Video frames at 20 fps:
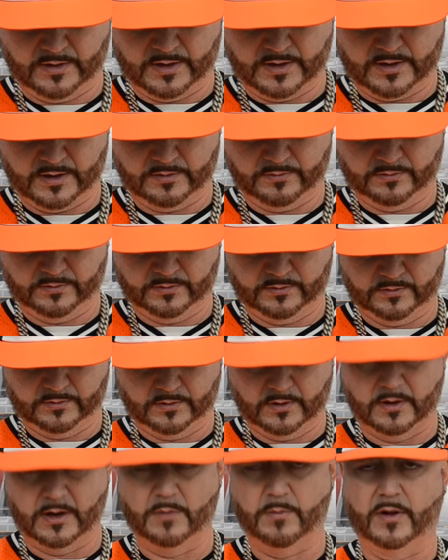Topps.
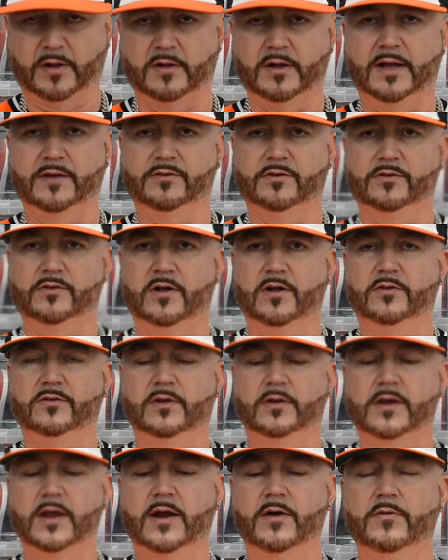I don't have my glasses on, so
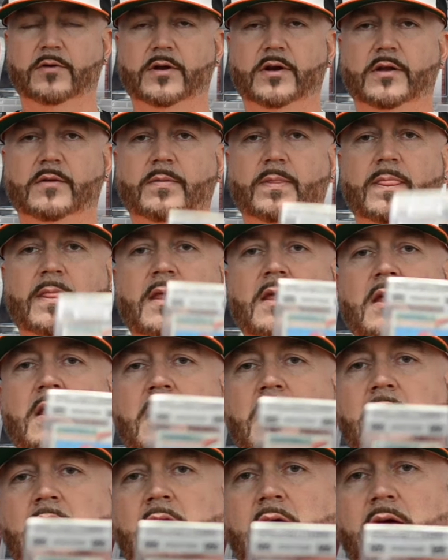I can't read it.
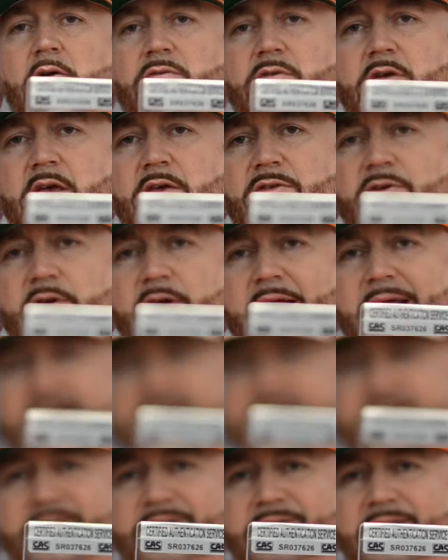Of Keith
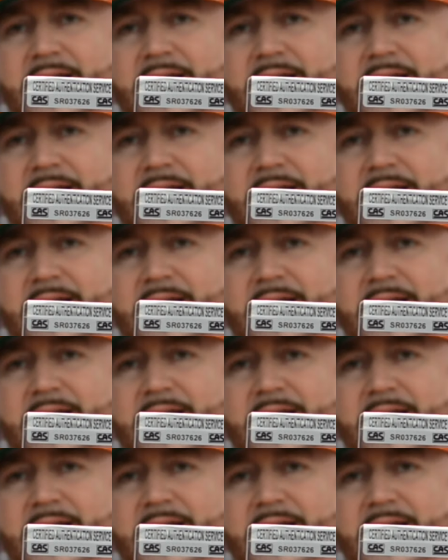Hernandez.